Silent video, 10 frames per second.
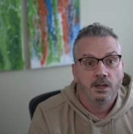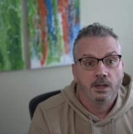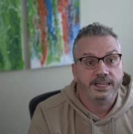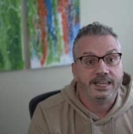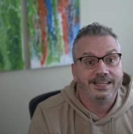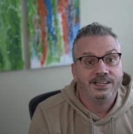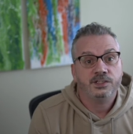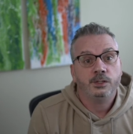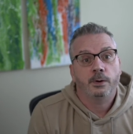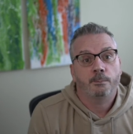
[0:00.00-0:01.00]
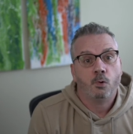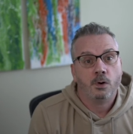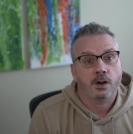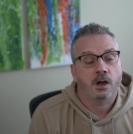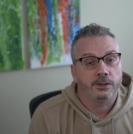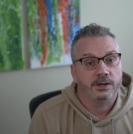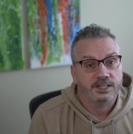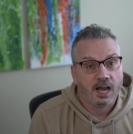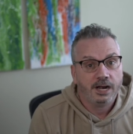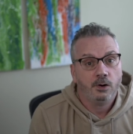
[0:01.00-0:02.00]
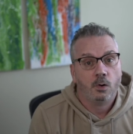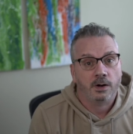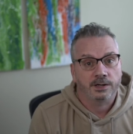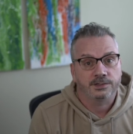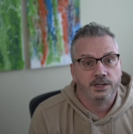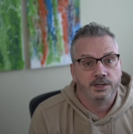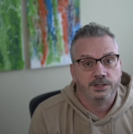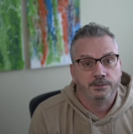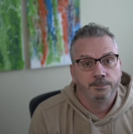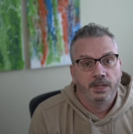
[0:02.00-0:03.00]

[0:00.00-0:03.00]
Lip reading: They can easily report on their entire organization,